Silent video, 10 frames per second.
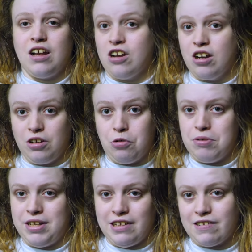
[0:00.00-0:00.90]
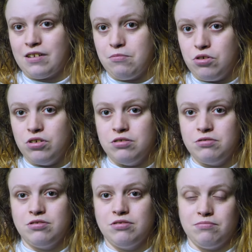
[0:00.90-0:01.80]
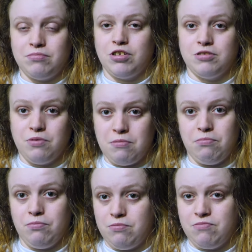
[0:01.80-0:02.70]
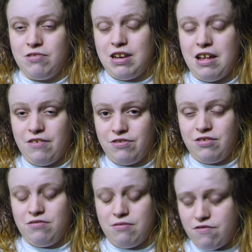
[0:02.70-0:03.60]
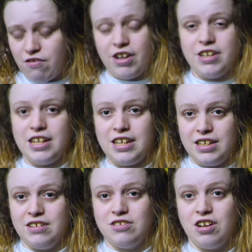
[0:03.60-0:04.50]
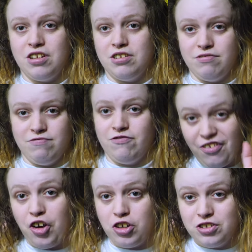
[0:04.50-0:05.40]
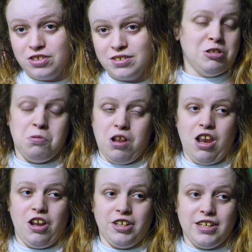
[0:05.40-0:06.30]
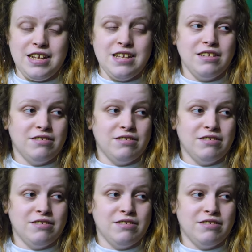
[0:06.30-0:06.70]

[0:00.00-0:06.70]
I can't go on my knees anymore because my right knee is kind of fucked, to put it lightly.